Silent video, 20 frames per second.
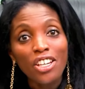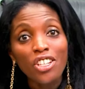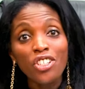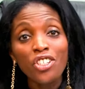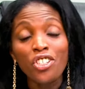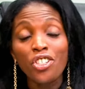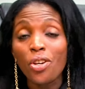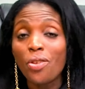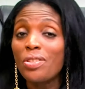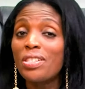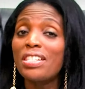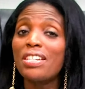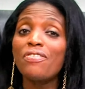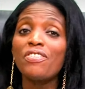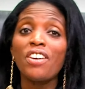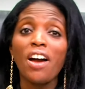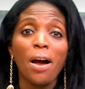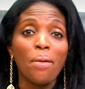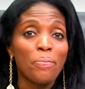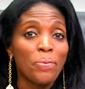
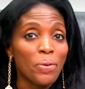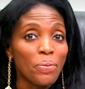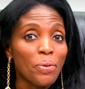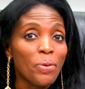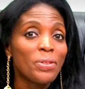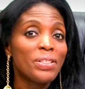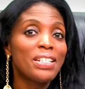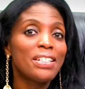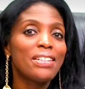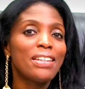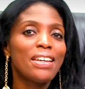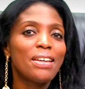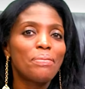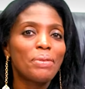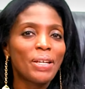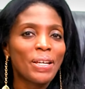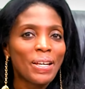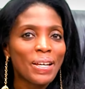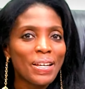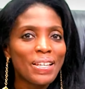Joseph got promoted
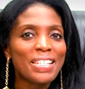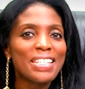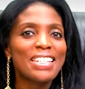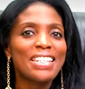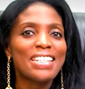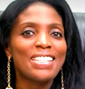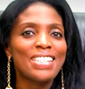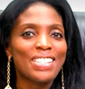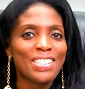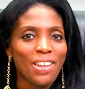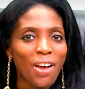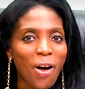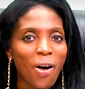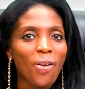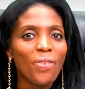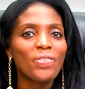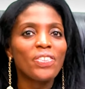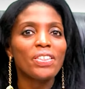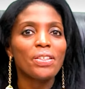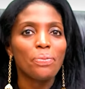because he
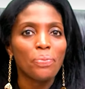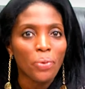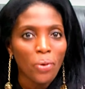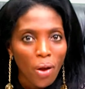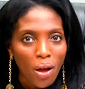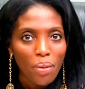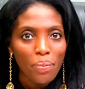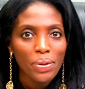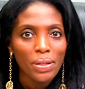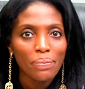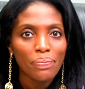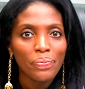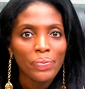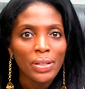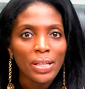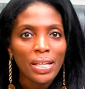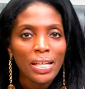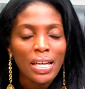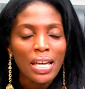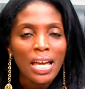solved the problem.
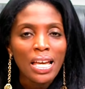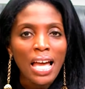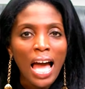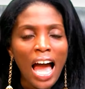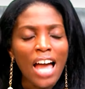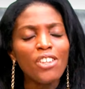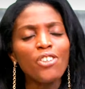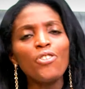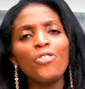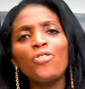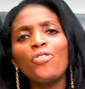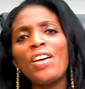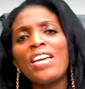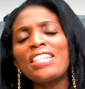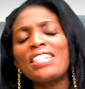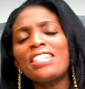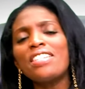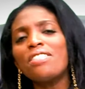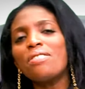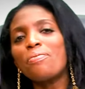Are you
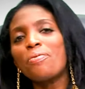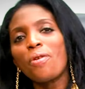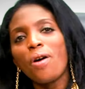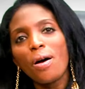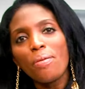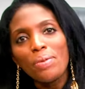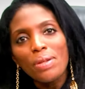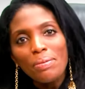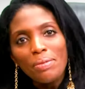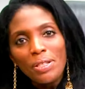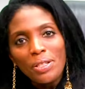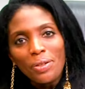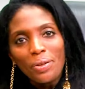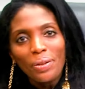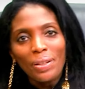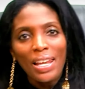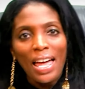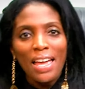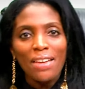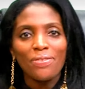facing a problem in
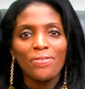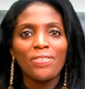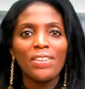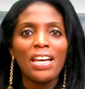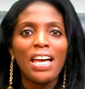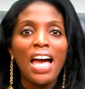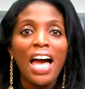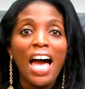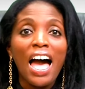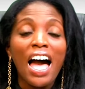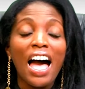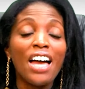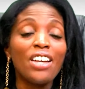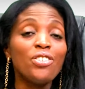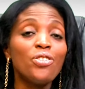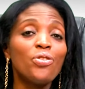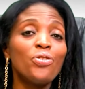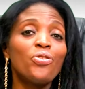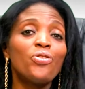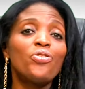your life? Are
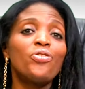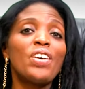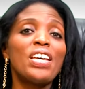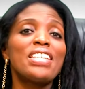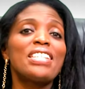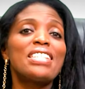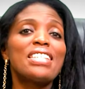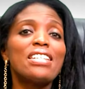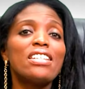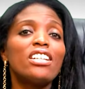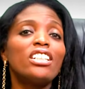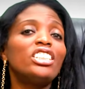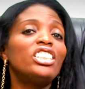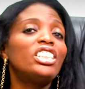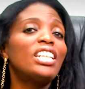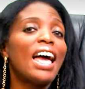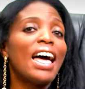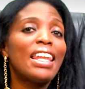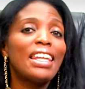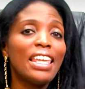you facing a
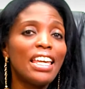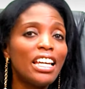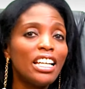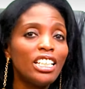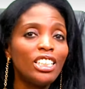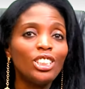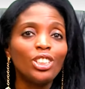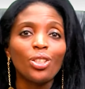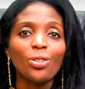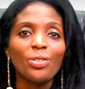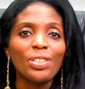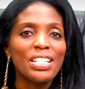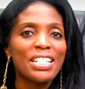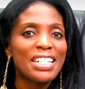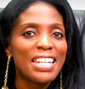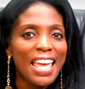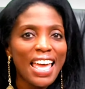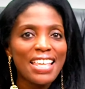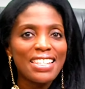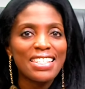challenge or a
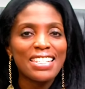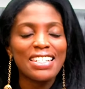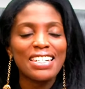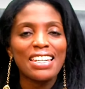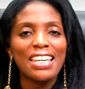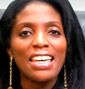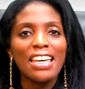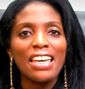test?